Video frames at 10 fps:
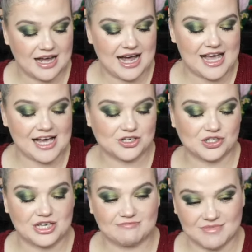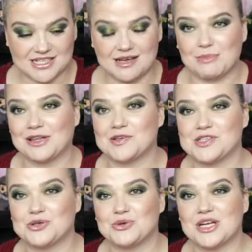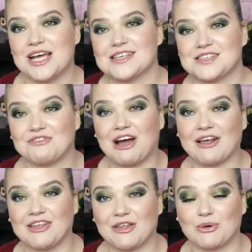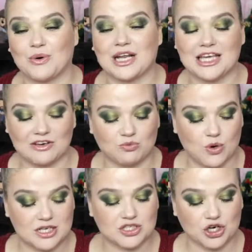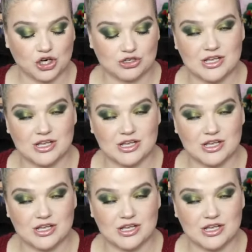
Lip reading: That's on my list to do today, is to find the other one and give one to her.